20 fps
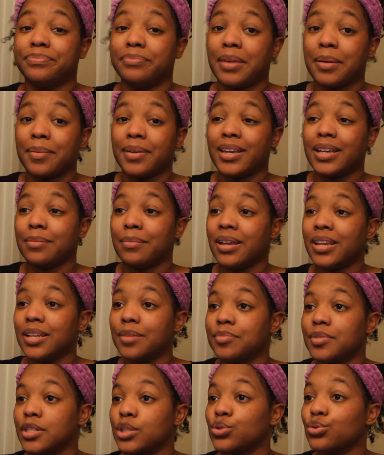And then my
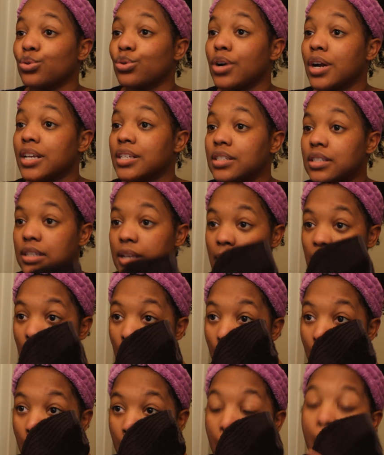lips is crusty,
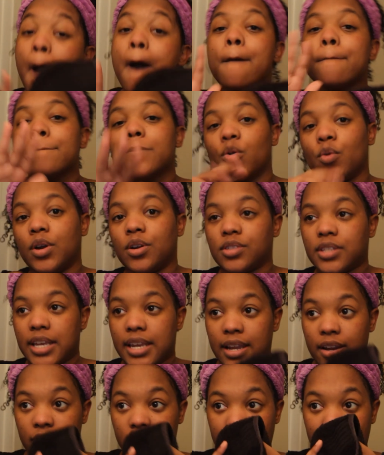but we're gonna take
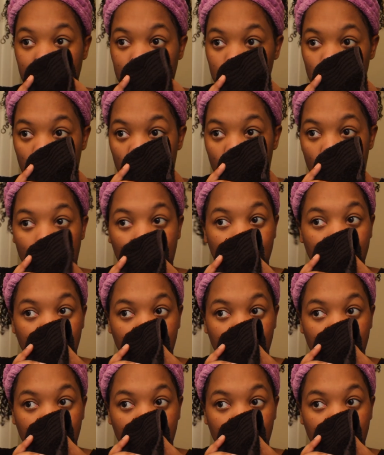care of that as well.